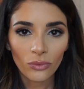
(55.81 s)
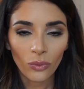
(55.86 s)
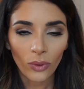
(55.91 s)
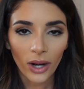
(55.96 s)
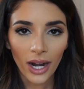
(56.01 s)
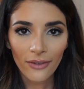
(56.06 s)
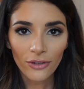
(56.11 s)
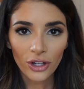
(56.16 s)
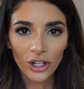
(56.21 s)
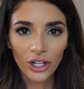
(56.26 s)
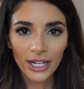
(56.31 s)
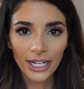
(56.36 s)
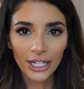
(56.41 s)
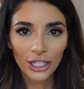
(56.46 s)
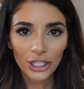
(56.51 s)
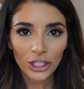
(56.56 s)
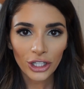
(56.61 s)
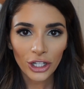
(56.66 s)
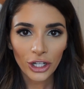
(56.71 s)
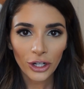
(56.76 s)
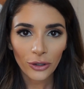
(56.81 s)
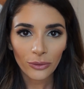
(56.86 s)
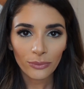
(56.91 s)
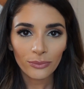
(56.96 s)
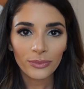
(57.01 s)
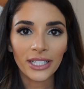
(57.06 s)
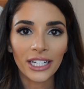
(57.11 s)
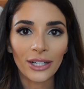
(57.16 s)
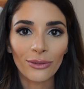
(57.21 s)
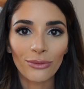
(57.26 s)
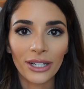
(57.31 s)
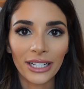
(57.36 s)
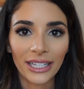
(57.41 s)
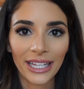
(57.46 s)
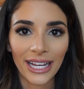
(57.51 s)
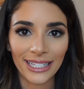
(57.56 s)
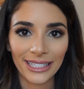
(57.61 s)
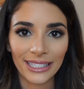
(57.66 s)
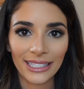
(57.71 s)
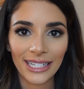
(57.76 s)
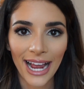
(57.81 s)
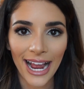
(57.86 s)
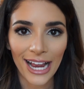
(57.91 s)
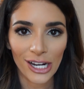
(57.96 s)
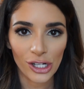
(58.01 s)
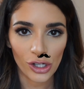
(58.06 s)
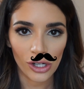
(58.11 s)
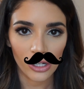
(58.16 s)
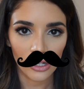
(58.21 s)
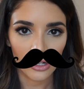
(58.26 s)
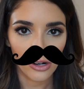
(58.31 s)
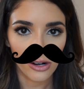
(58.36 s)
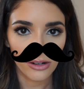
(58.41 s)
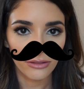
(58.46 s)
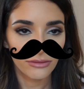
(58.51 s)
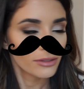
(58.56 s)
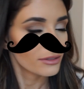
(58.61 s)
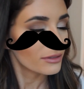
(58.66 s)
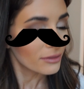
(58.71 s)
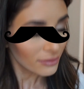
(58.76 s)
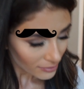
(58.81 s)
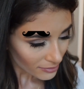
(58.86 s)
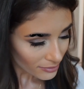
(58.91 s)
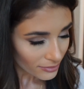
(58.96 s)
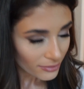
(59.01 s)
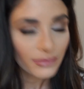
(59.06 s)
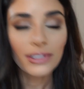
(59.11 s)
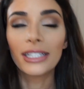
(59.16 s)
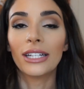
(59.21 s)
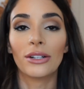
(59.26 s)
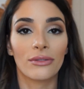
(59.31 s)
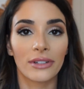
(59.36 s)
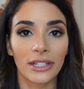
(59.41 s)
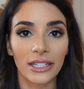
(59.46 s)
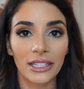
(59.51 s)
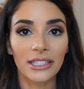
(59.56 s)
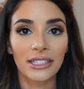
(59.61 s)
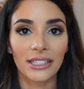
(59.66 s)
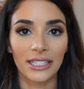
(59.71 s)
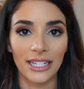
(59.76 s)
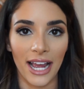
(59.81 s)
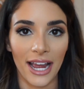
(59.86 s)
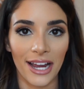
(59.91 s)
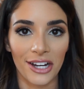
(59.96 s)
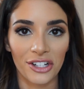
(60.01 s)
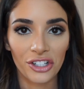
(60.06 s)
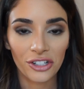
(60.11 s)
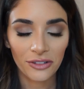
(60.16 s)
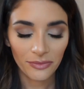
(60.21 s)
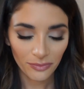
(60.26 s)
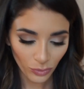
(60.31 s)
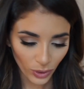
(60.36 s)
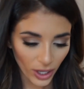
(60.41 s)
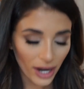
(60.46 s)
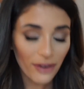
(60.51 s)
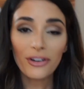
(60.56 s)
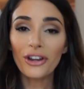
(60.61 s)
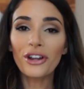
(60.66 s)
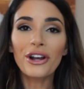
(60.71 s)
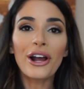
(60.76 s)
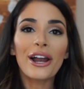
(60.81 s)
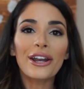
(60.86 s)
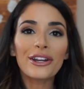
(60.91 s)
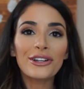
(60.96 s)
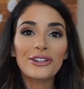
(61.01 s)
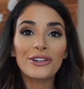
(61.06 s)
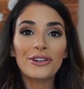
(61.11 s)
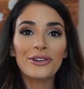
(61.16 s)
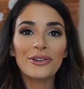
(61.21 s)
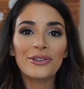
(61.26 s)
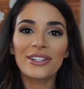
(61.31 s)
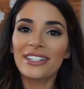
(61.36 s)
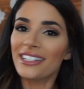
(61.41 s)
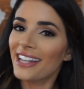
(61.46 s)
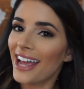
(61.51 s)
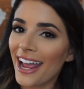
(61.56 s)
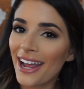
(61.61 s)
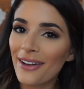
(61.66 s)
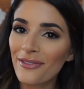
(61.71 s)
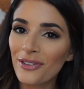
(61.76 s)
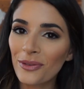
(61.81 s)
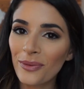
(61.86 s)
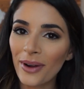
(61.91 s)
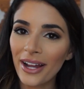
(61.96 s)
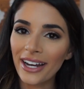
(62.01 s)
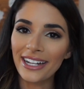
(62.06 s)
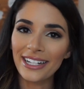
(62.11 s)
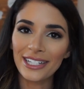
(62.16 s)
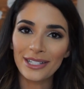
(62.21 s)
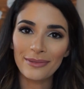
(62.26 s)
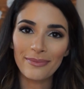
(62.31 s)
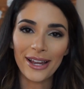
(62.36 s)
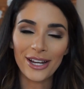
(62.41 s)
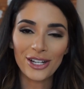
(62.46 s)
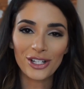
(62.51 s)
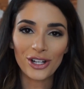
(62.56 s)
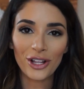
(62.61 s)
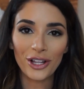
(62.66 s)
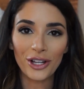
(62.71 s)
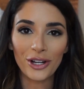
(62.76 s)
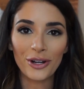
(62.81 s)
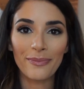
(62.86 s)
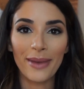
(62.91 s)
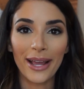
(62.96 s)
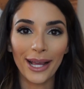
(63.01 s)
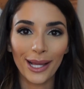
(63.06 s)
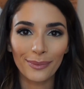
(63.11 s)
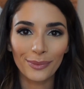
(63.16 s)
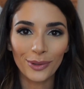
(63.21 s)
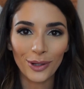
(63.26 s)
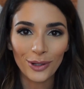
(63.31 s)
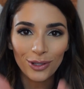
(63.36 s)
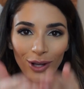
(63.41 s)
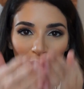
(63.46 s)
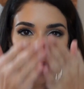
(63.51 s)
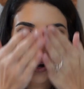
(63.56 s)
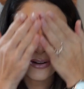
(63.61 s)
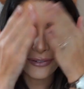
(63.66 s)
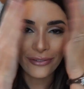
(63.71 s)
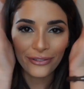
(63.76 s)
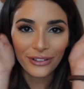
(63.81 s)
whatever you need to do. Get rid of that stash, girl. Get rid of the stash. Whatever you gotta do the day of your wedding to make sure that your makeup goes on